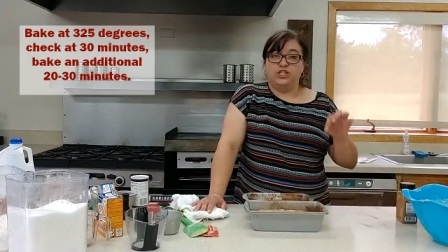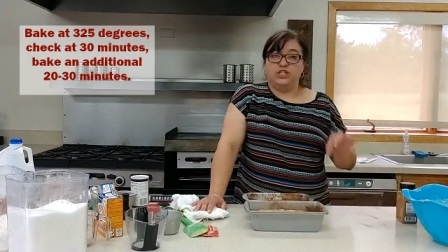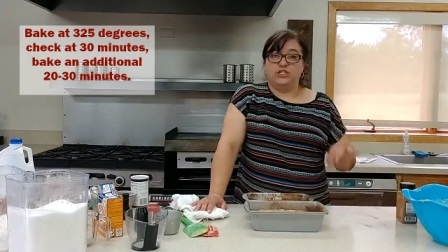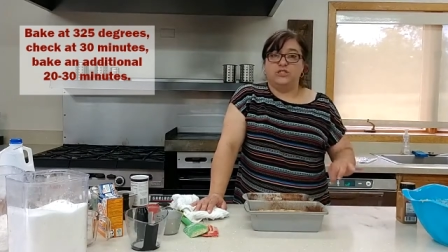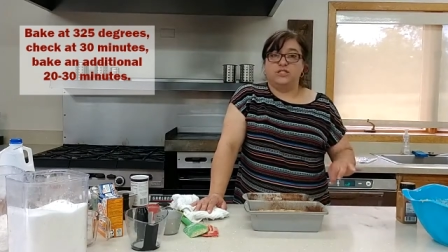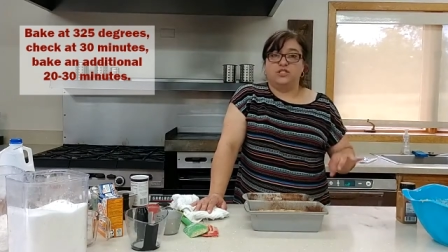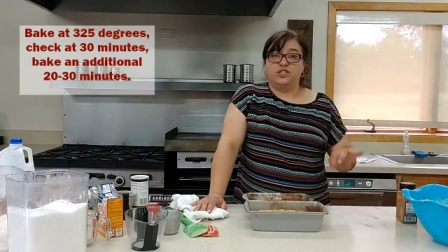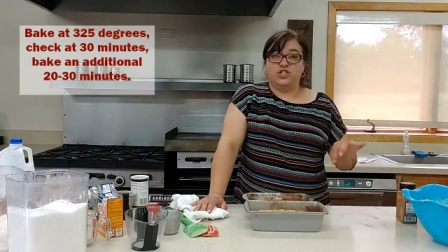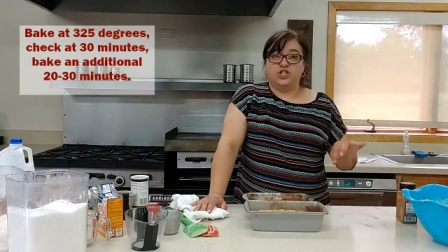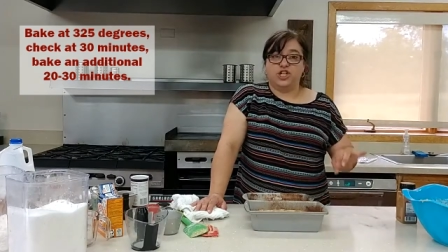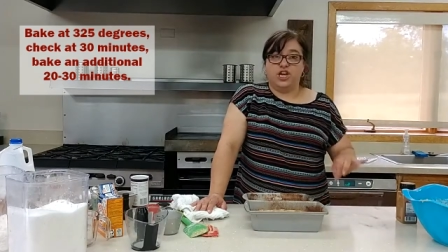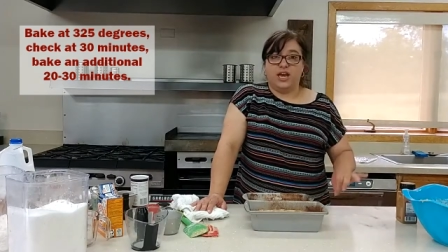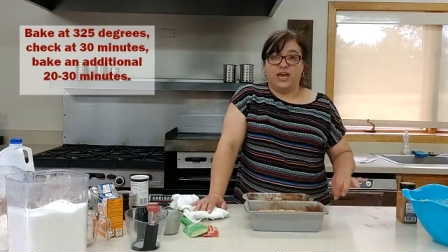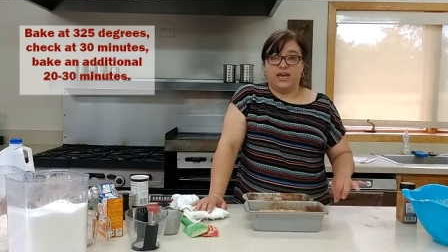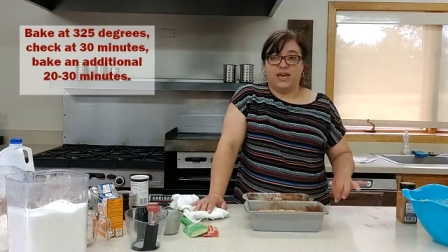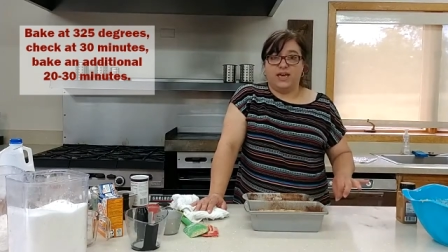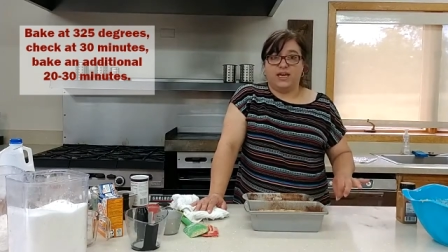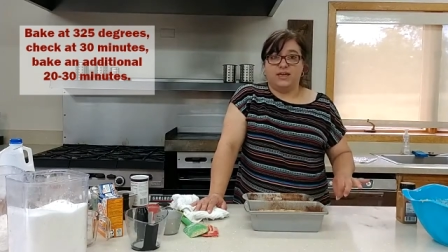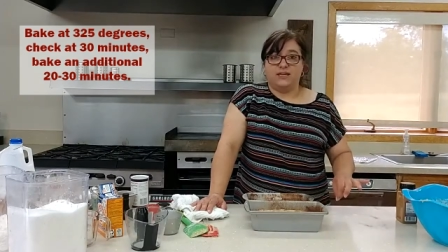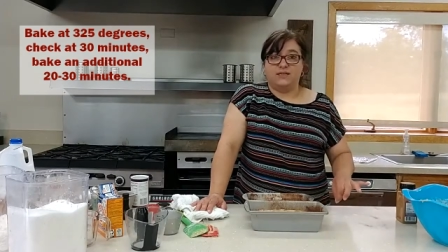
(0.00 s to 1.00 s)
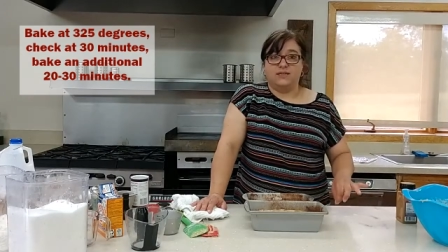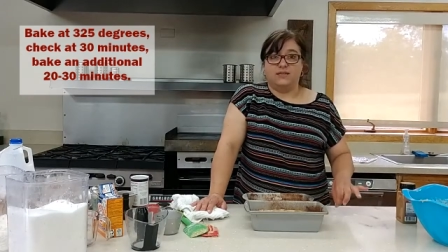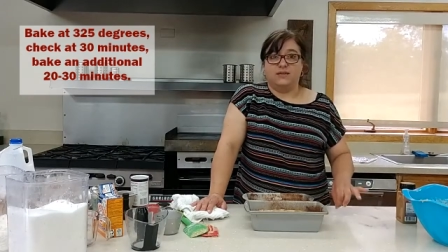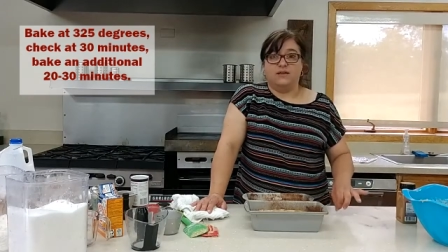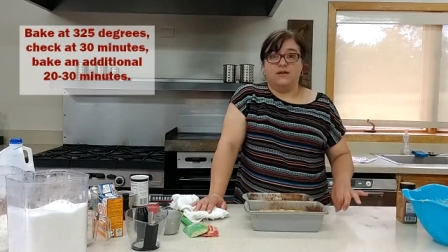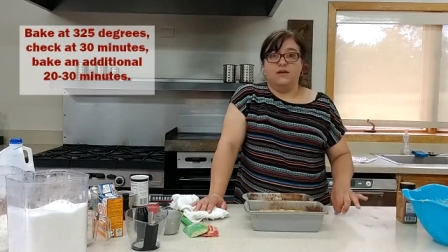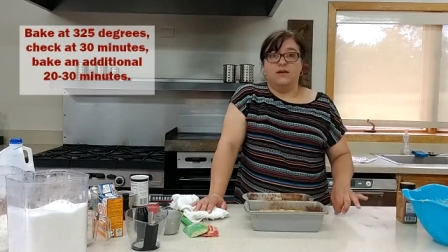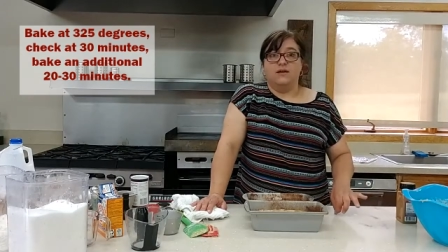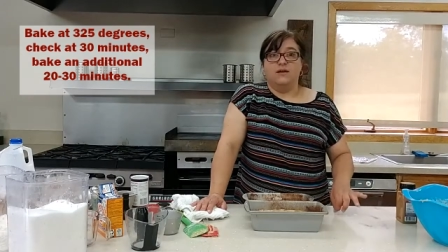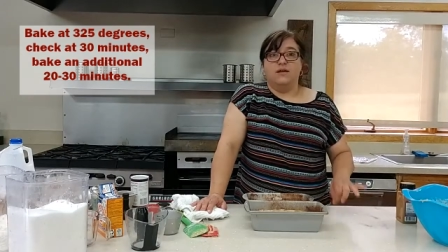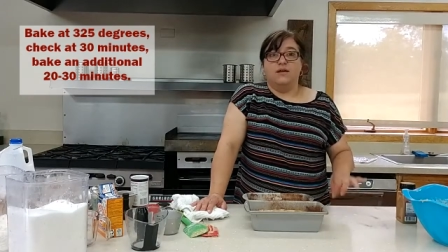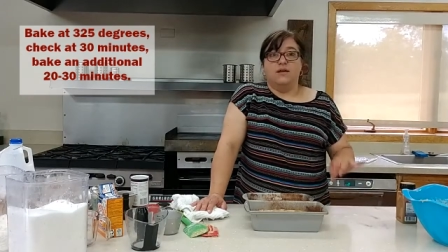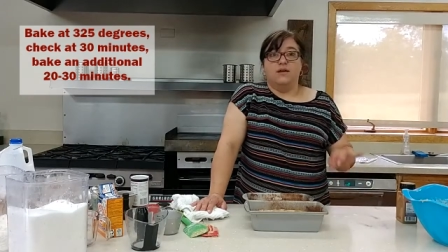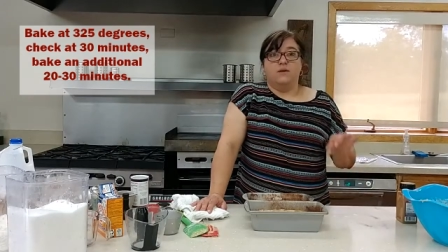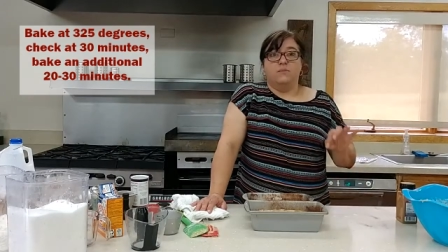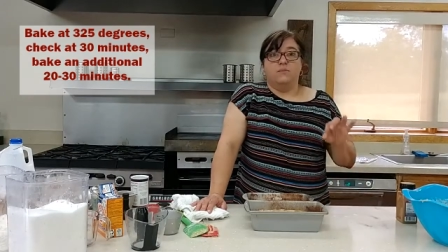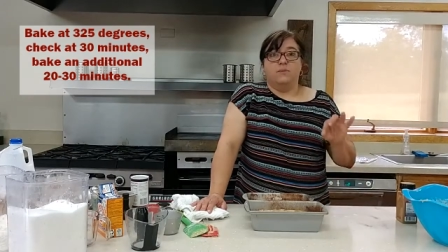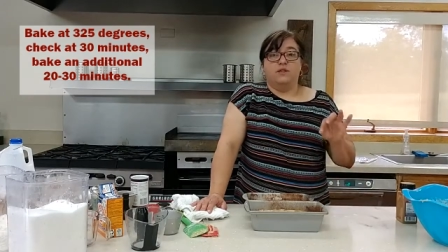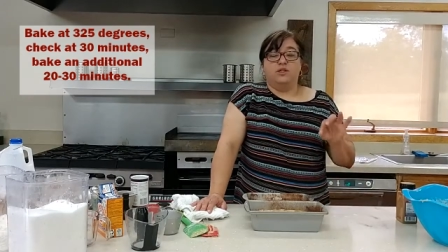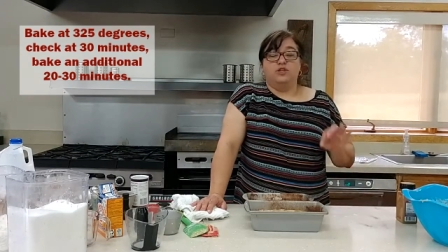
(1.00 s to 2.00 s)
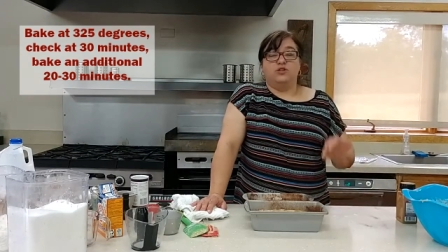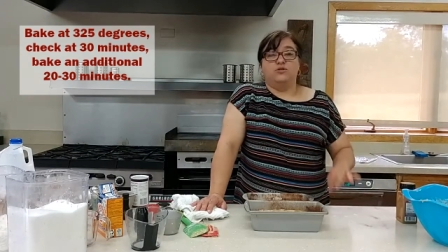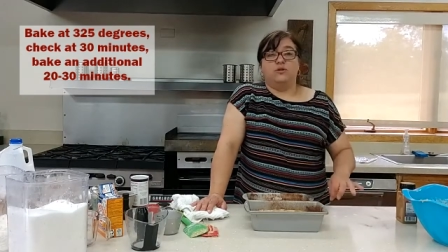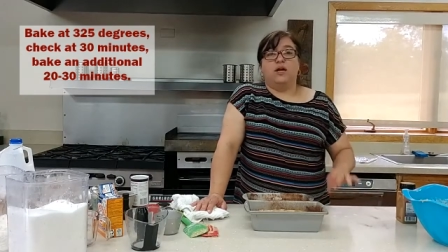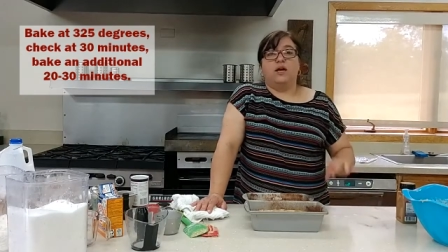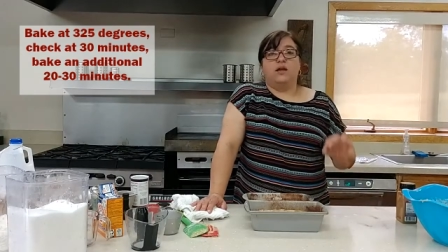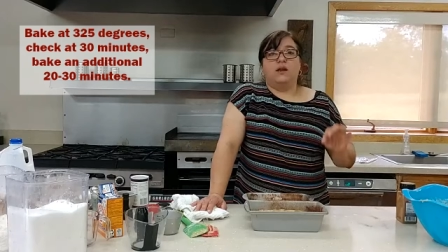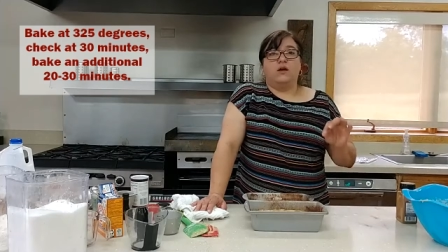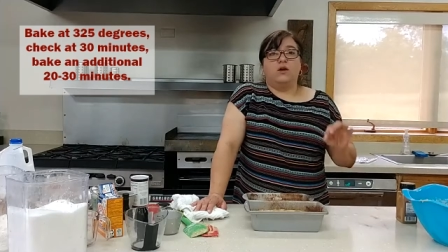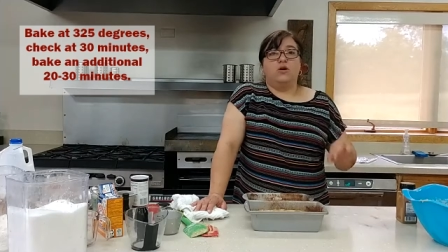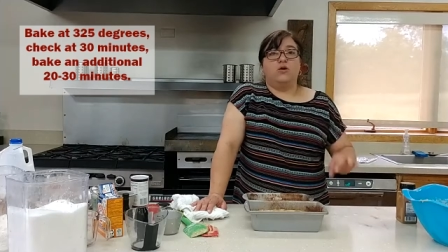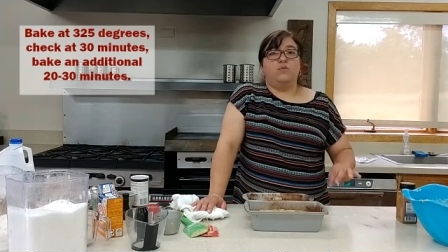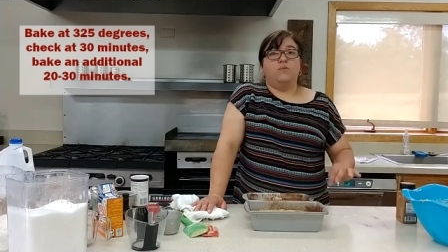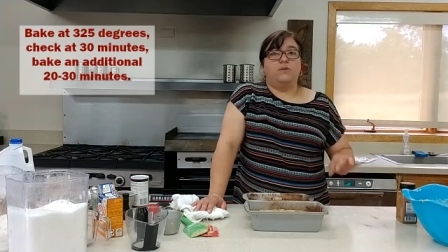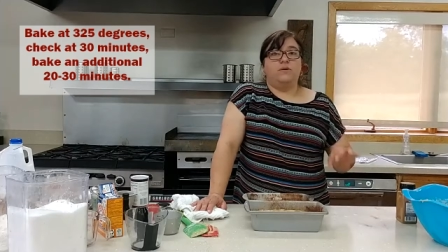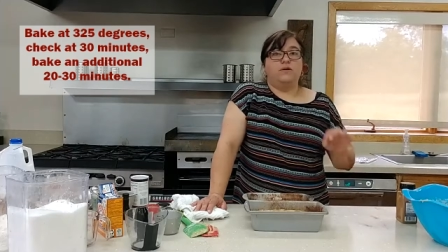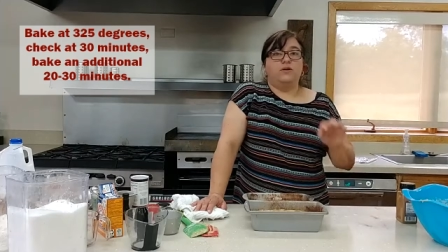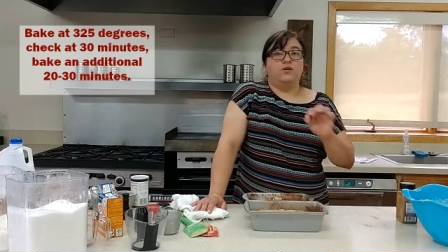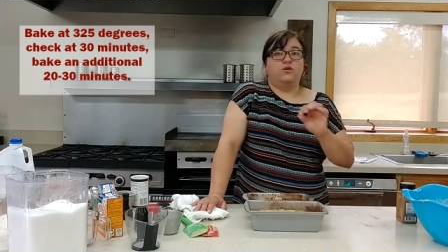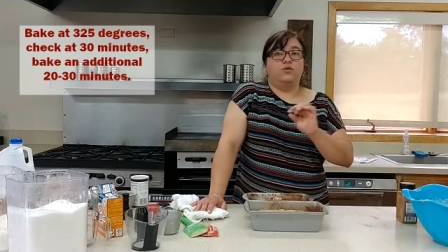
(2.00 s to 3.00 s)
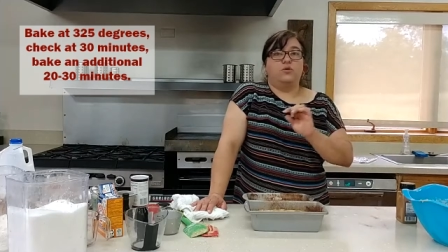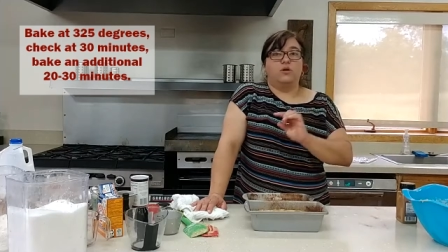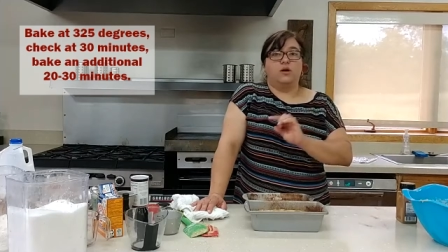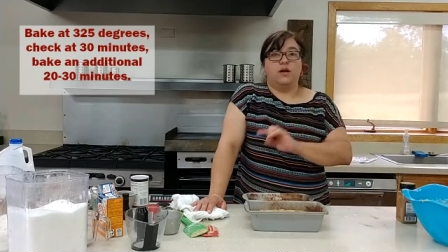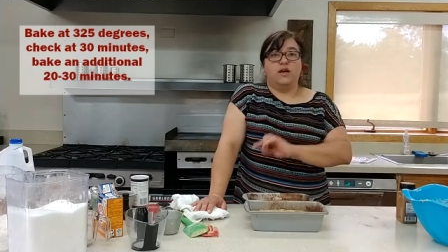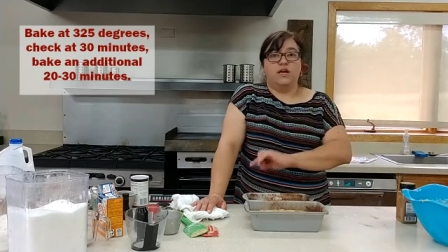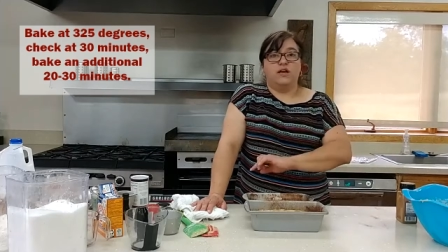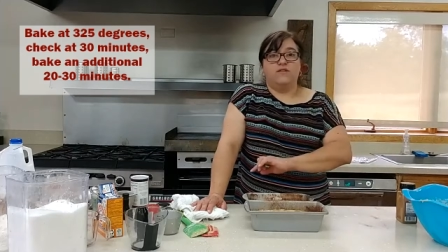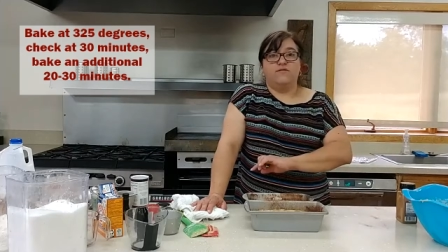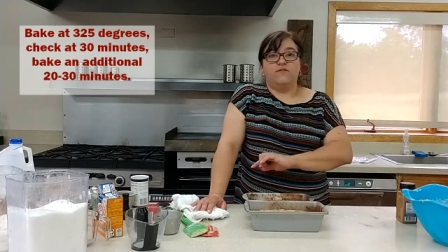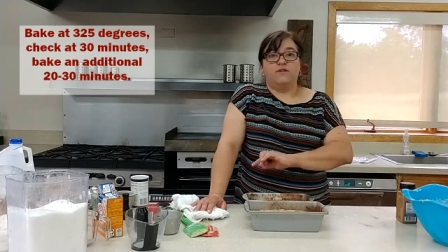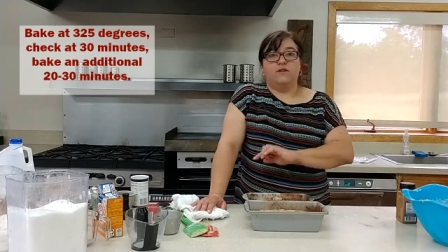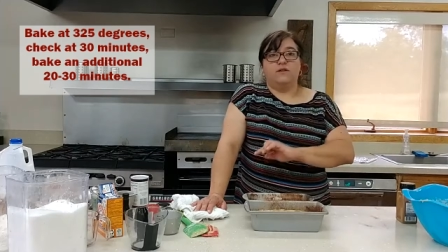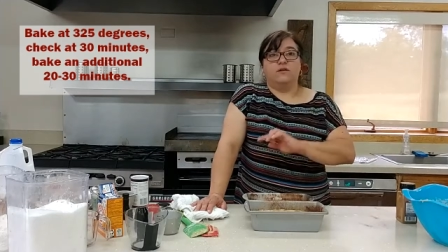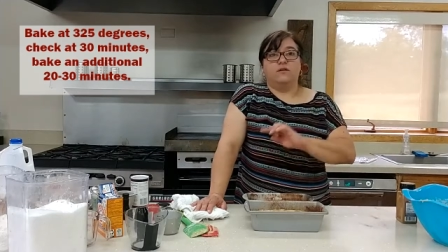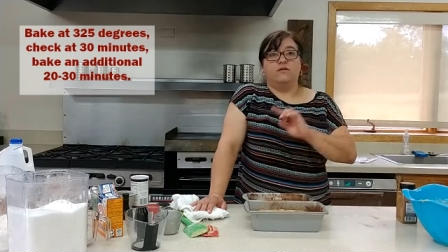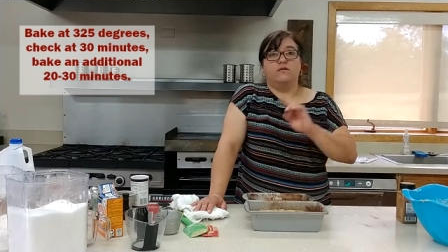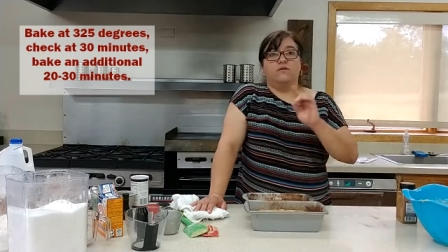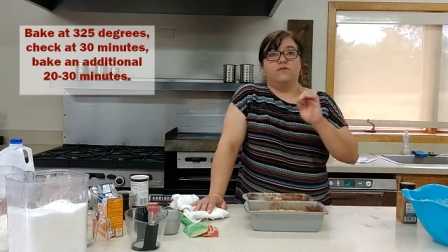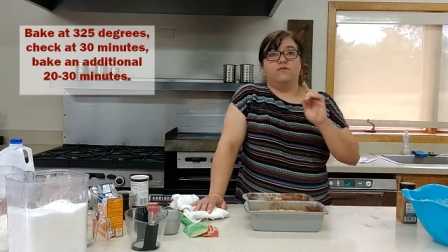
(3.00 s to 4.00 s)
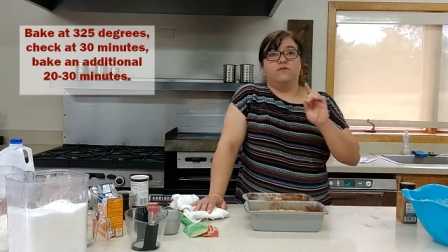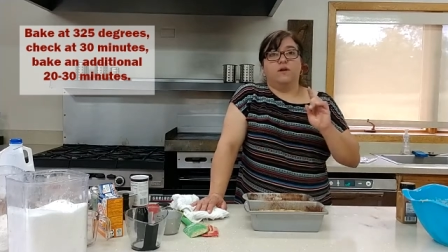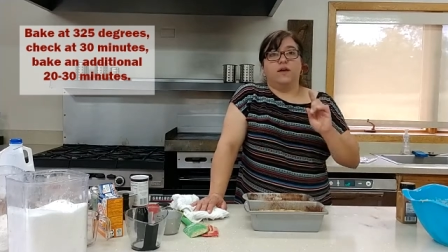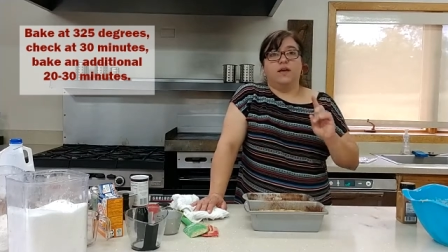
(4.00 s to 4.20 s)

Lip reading: just check it, but do not open your oven,